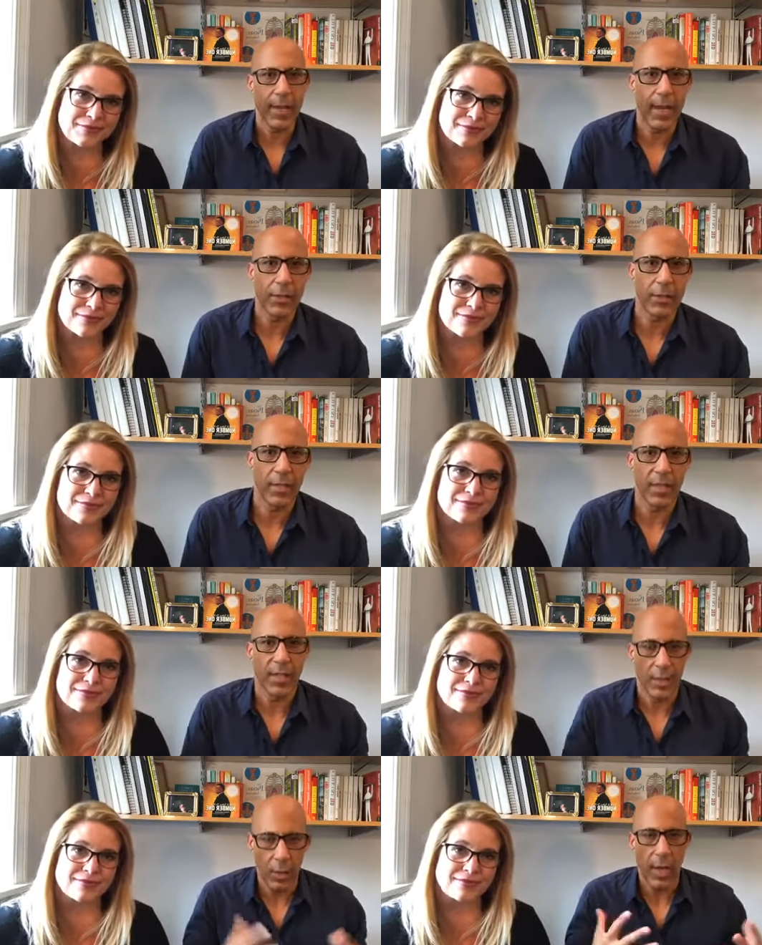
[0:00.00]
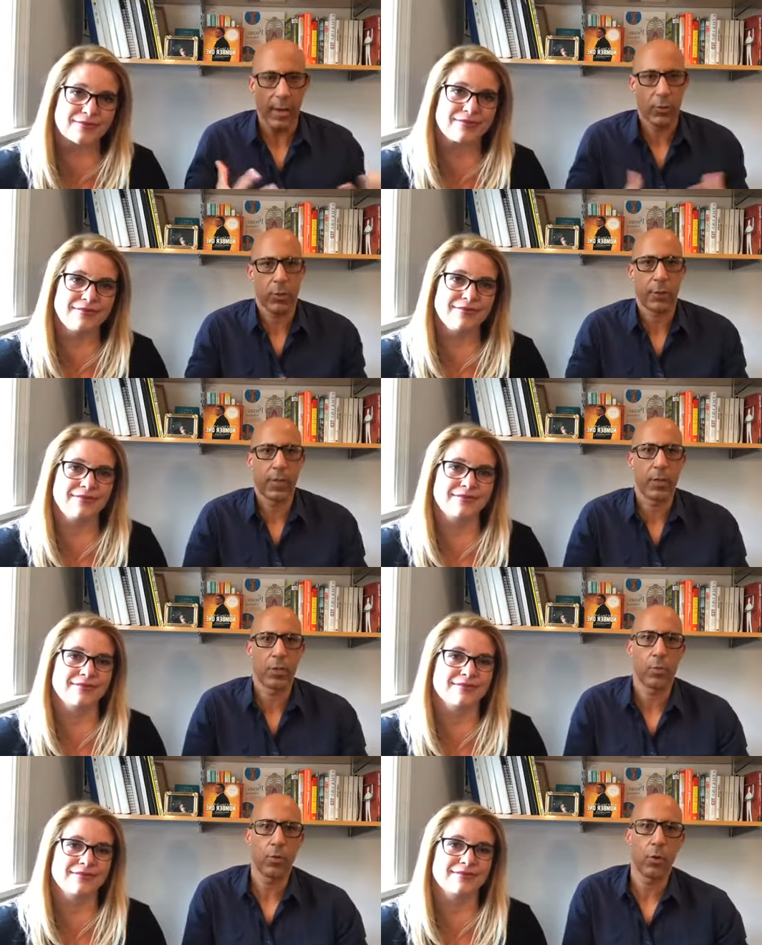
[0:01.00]
Speaker 1: at our certification
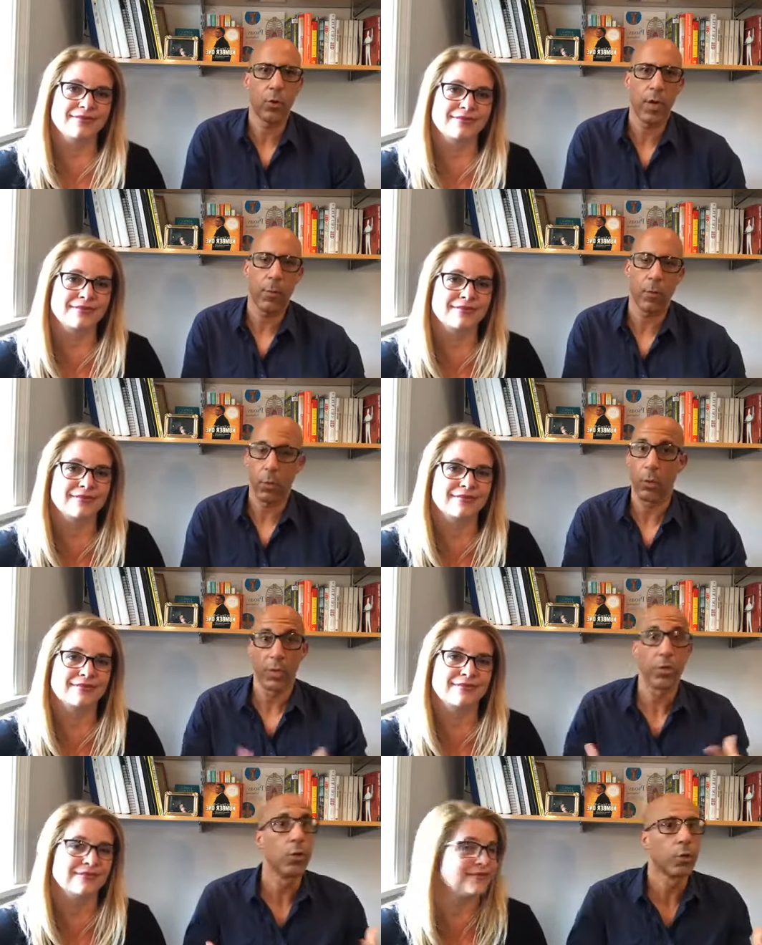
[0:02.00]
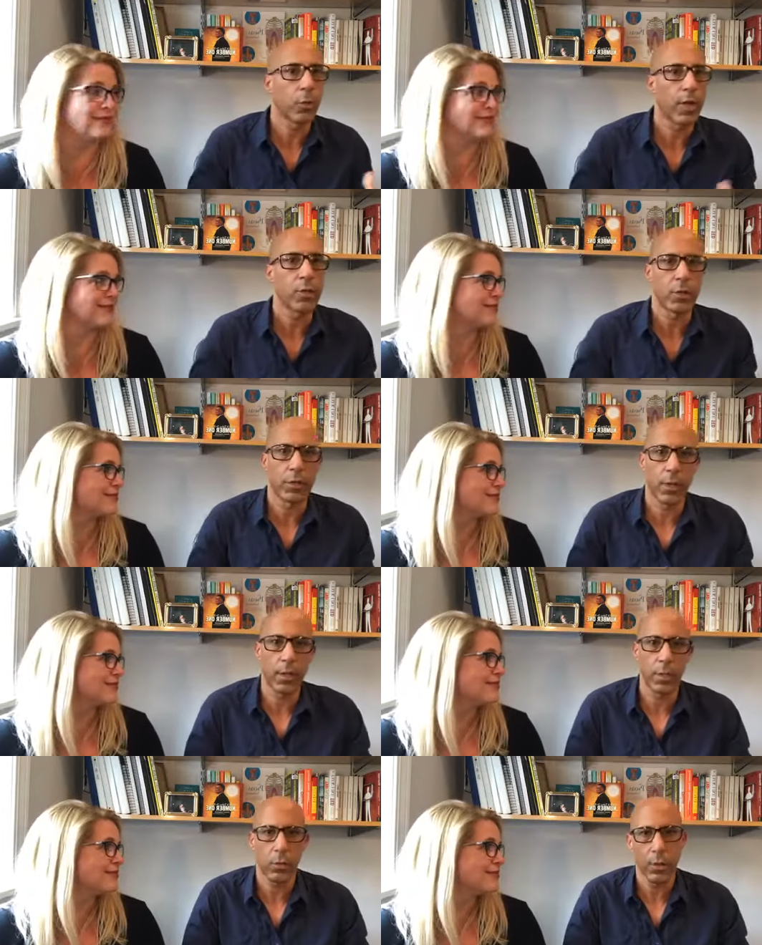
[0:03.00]
program, or what we do create, I should say, is
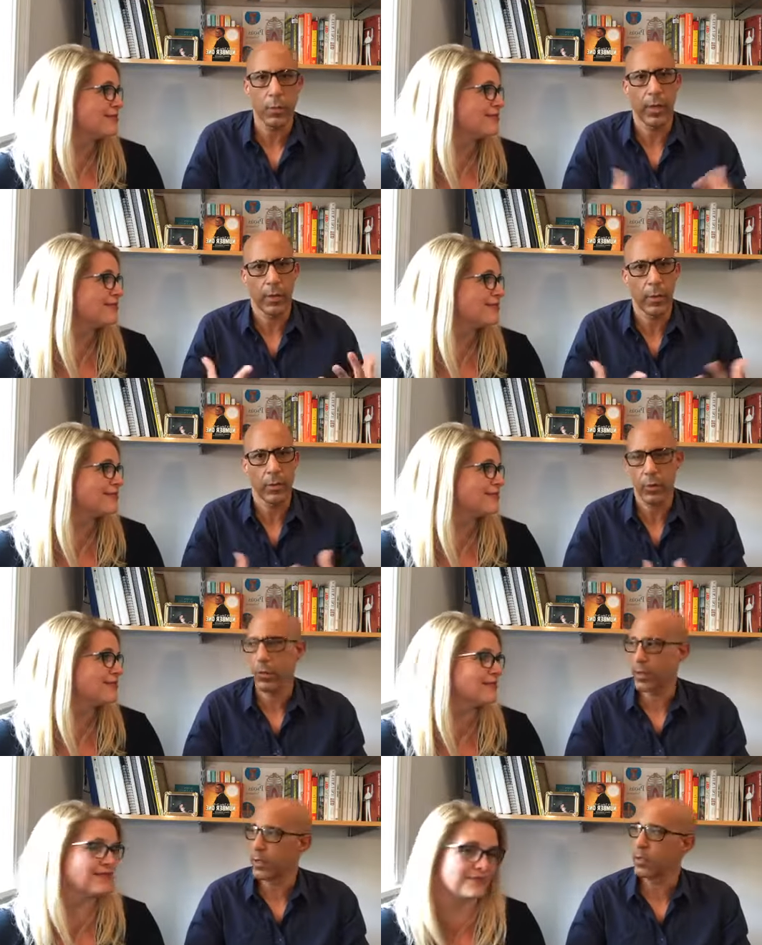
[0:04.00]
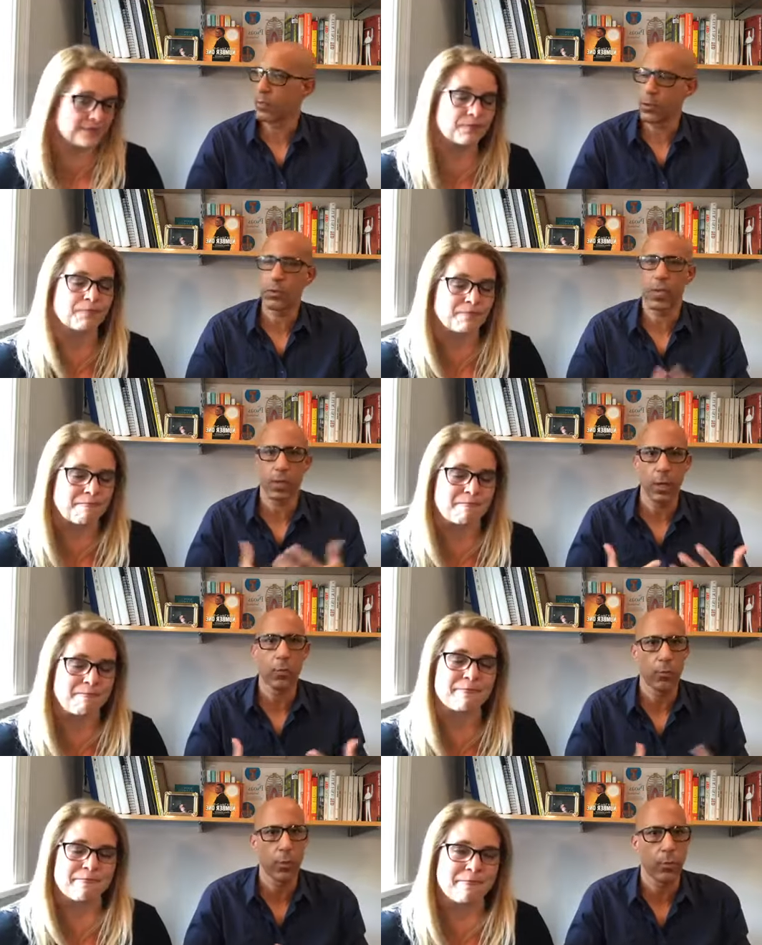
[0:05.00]
really great chemistry with the individuals that come through
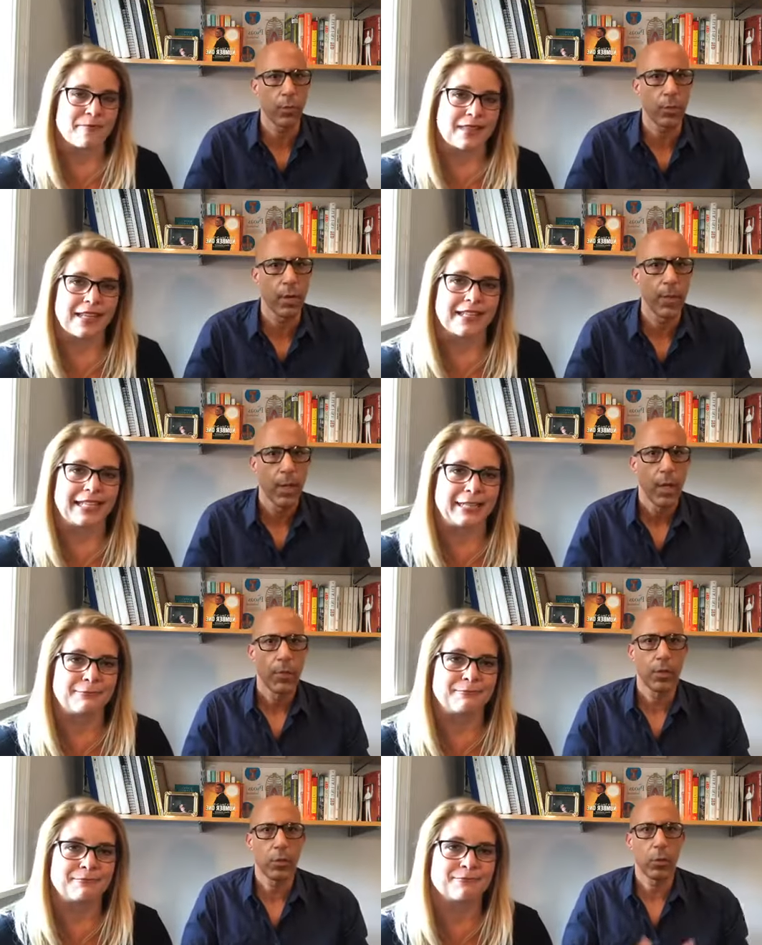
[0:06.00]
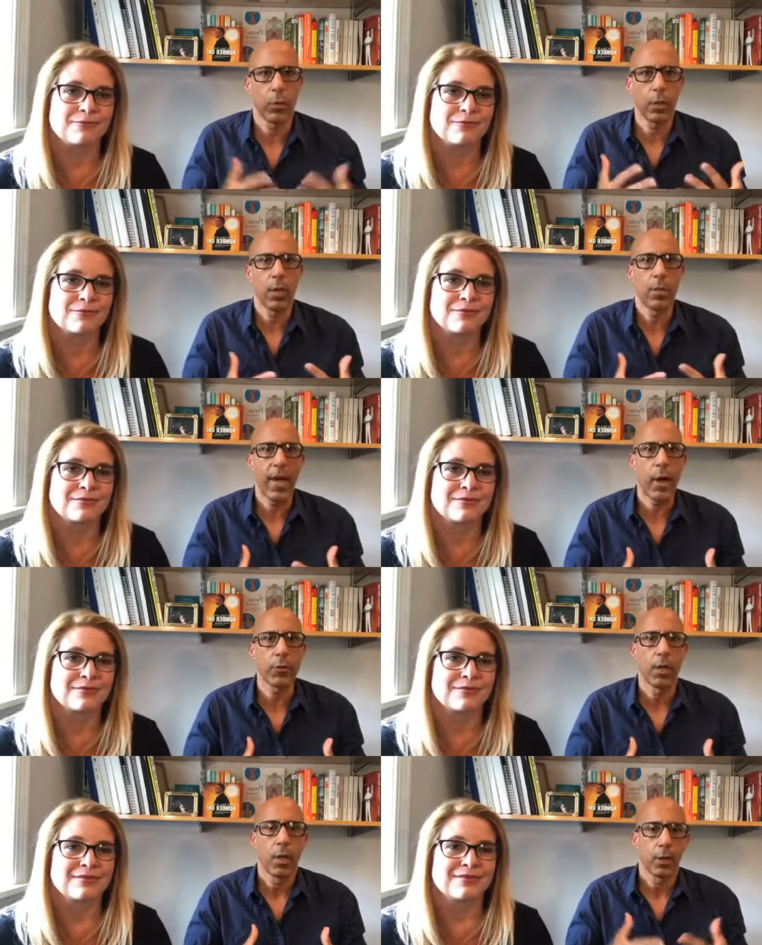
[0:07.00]
the program, because we're really about
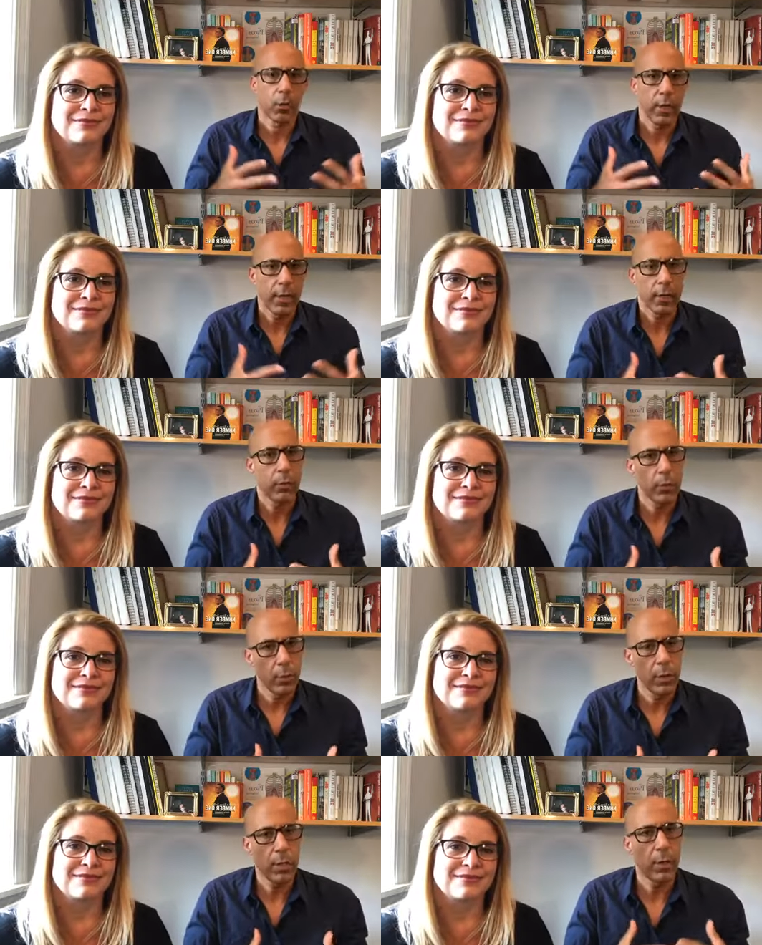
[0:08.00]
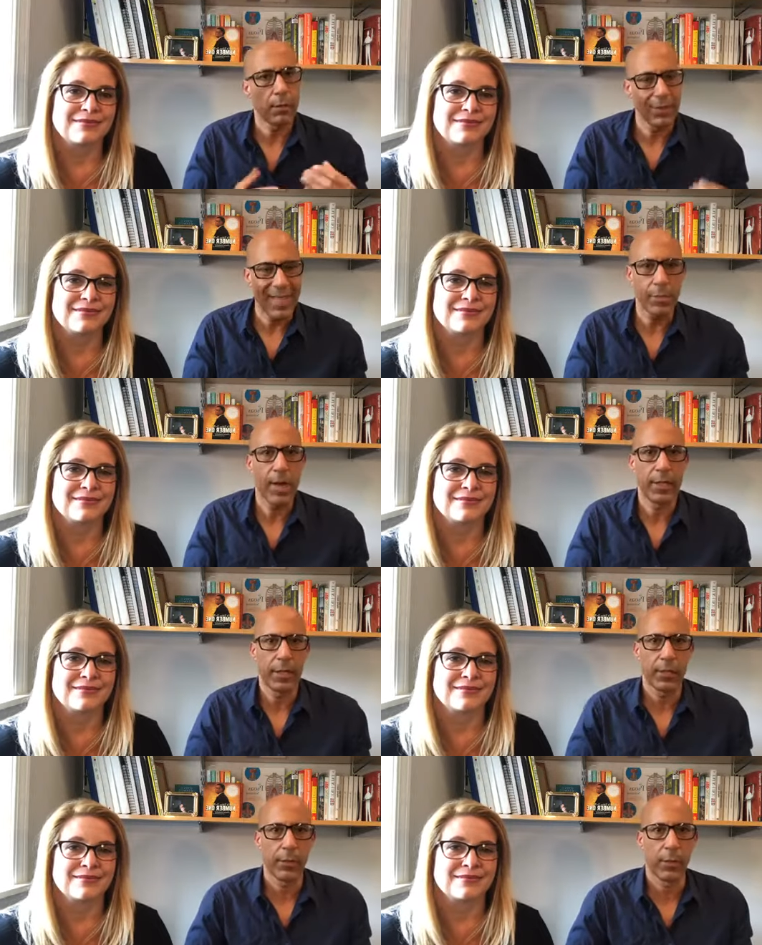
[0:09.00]
creating a community of like-minded
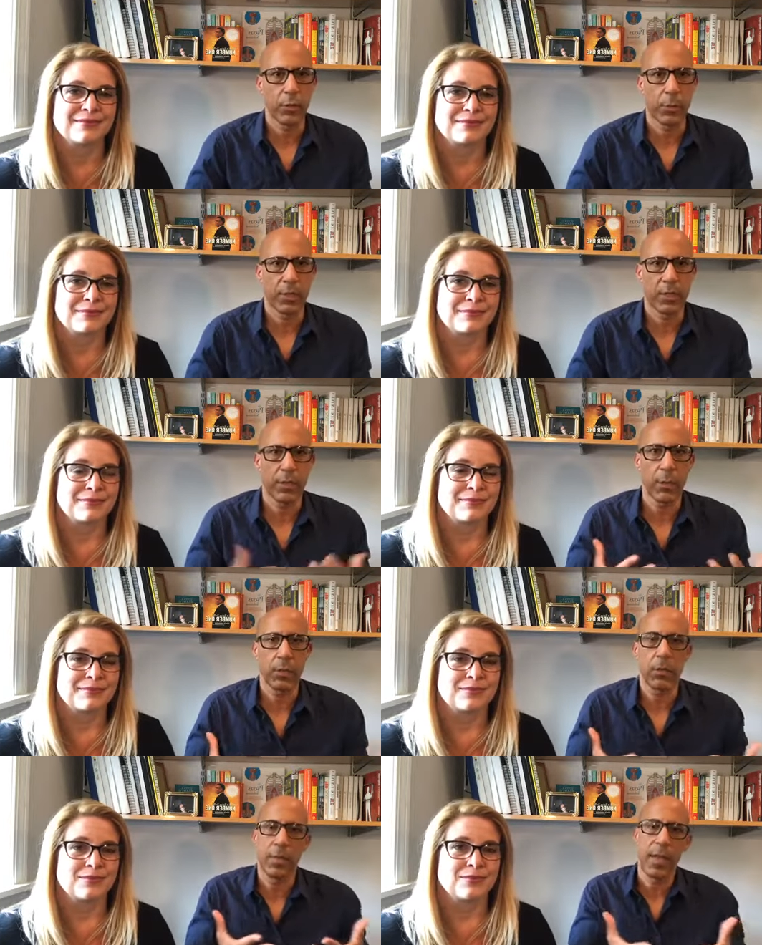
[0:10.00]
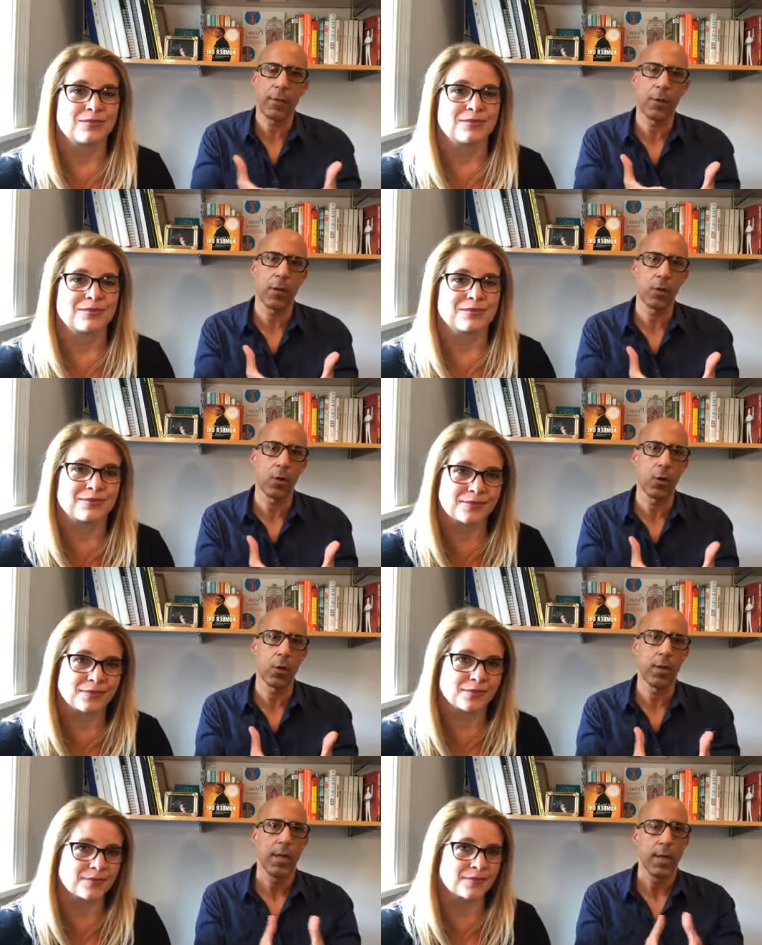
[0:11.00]
individuals, because sometimes you can be out there on your own